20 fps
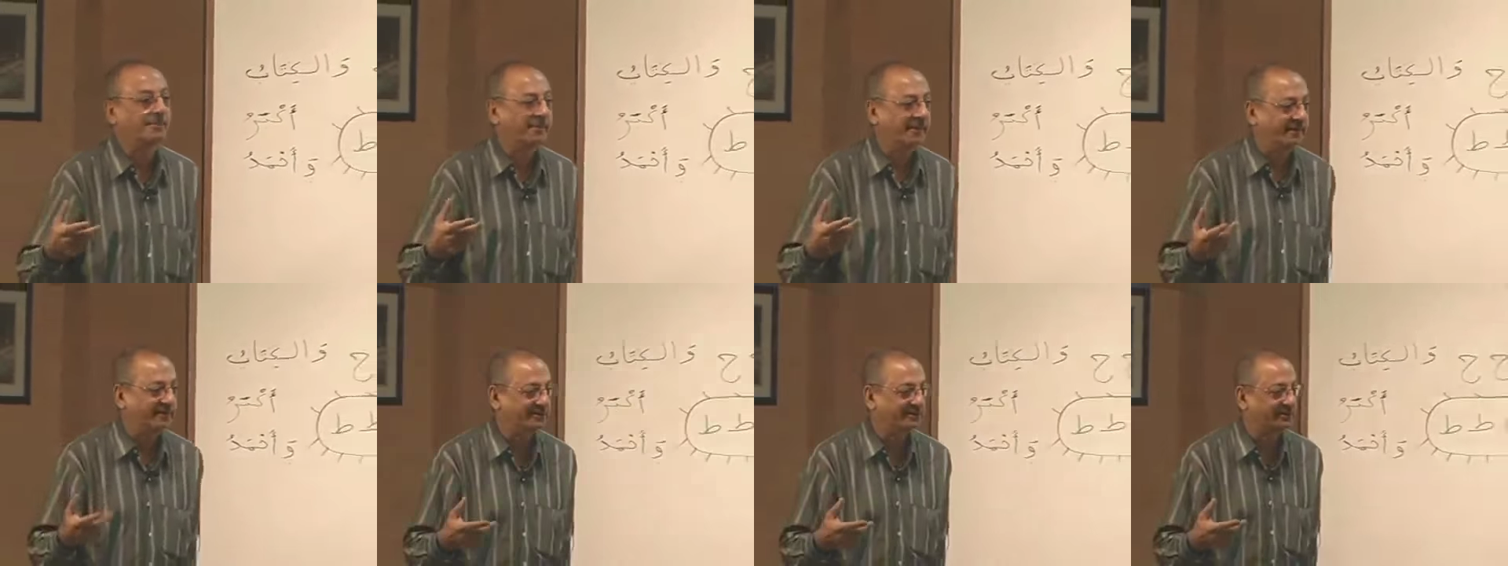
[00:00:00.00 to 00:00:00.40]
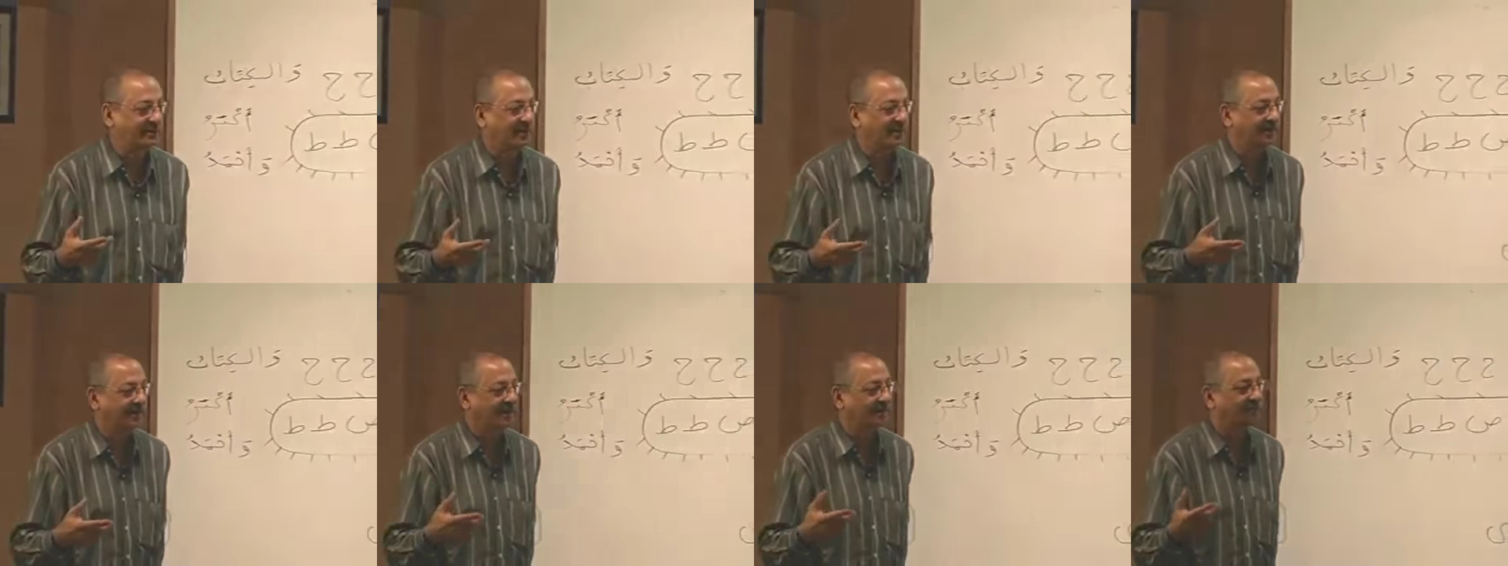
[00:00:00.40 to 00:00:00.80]

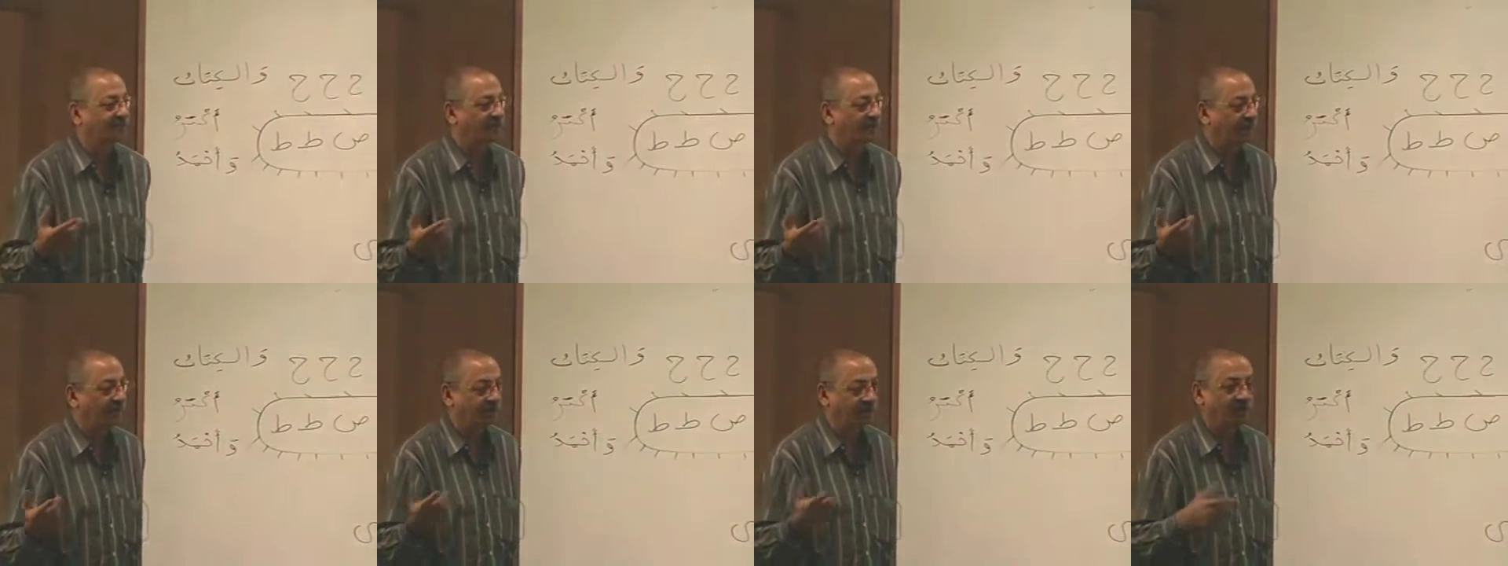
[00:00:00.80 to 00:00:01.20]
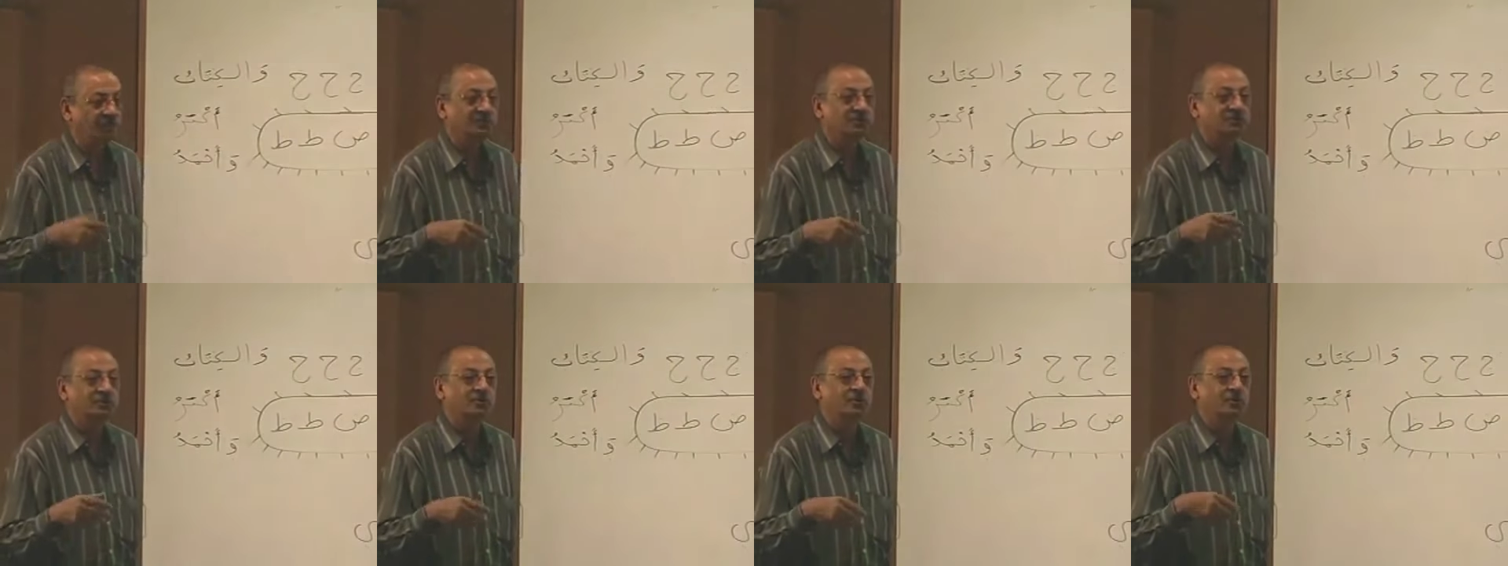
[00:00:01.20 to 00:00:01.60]
Pakistan, and we are
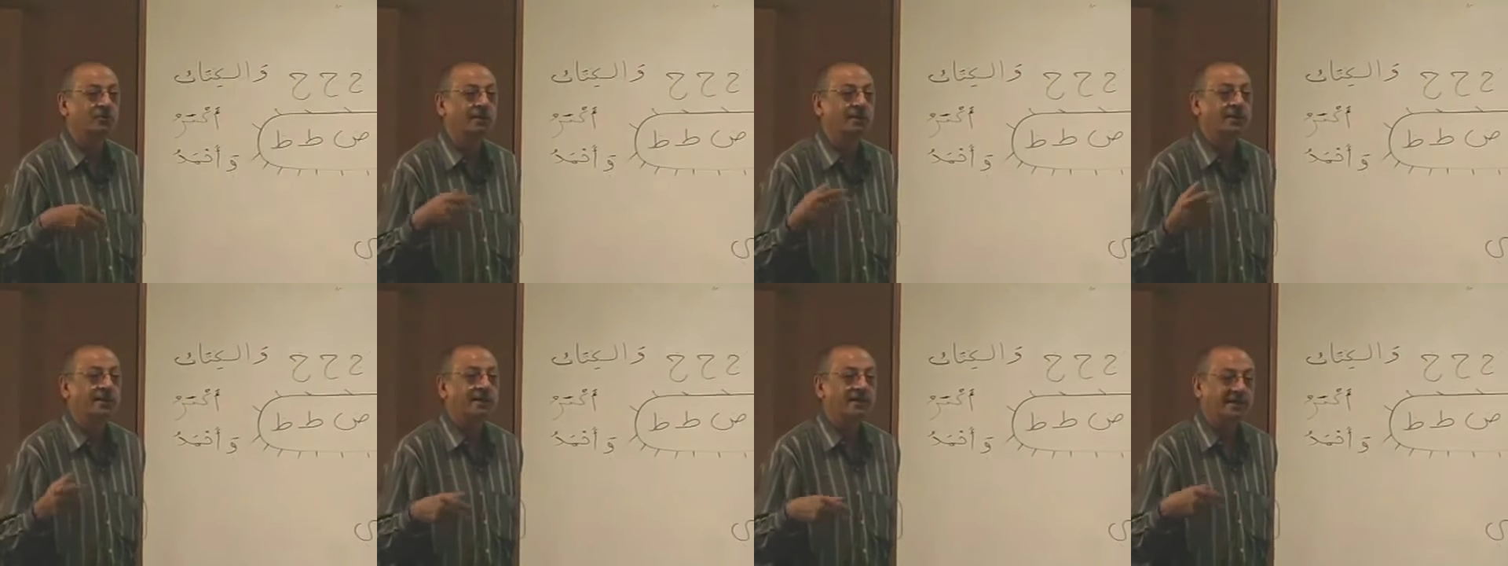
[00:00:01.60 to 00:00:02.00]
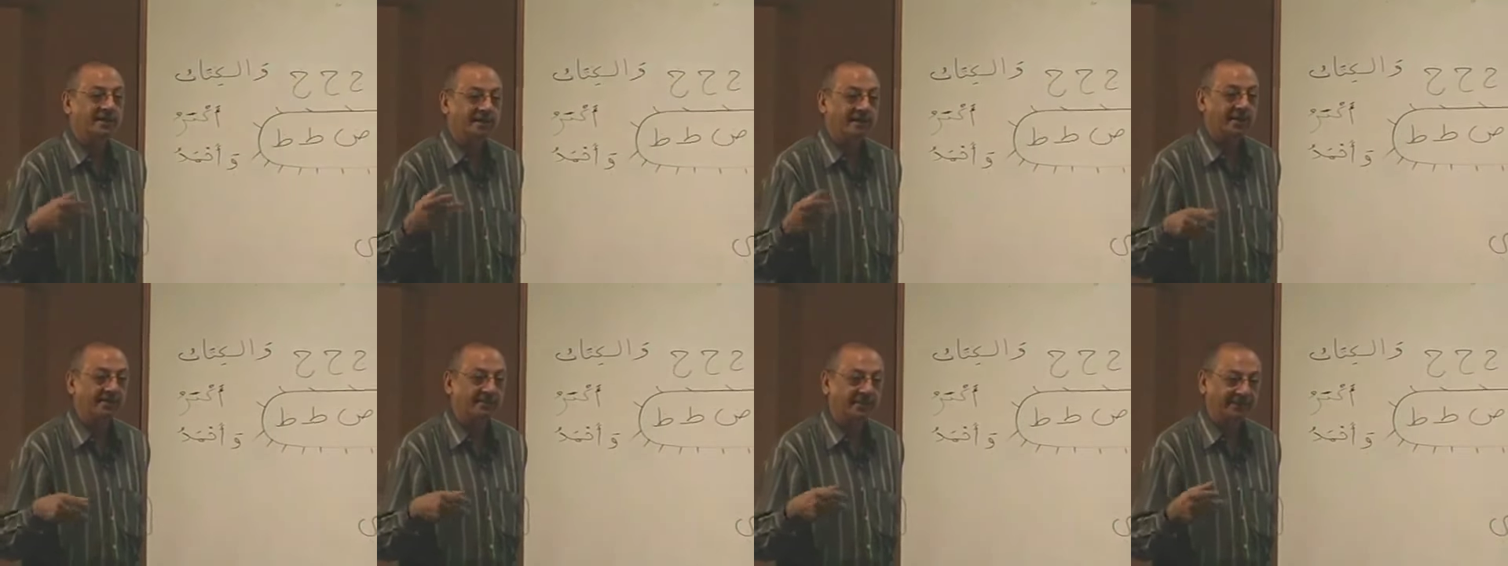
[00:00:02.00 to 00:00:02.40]
used to
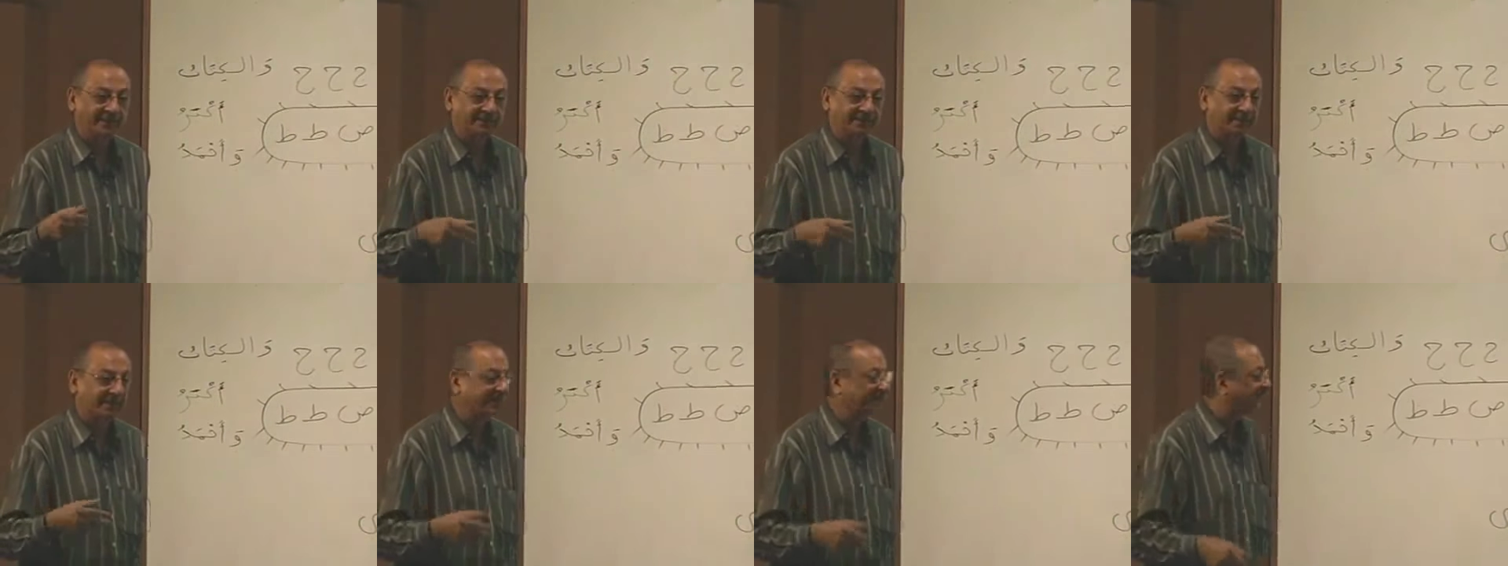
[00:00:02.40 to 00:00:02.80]
India, Pakistan